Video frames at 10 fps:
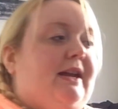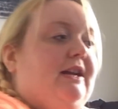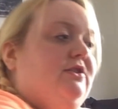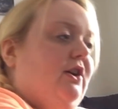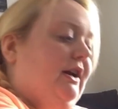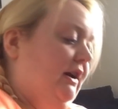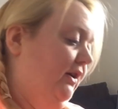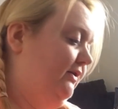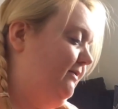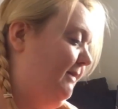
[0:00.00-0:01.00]
making dolly
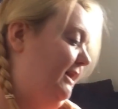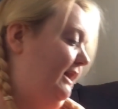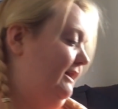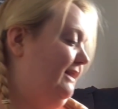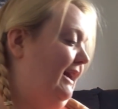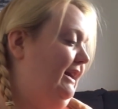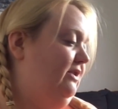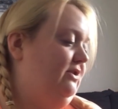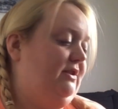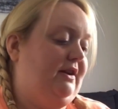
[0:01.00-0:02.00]
clothes for my niece
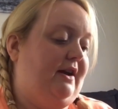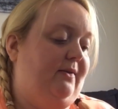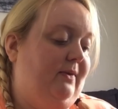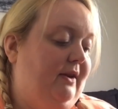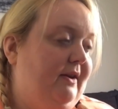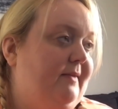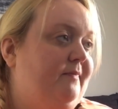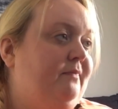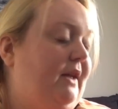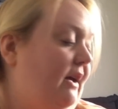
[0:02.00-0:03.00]
ages ago.
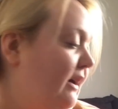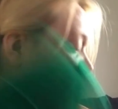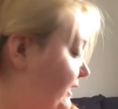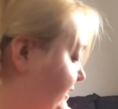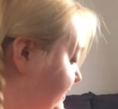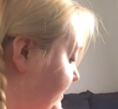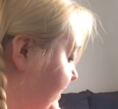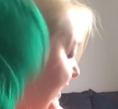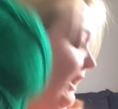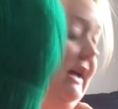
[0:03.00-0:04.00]
This
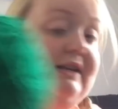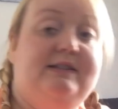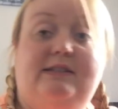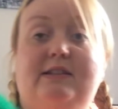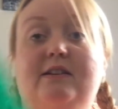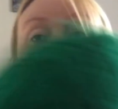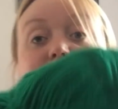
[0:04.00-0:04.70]
is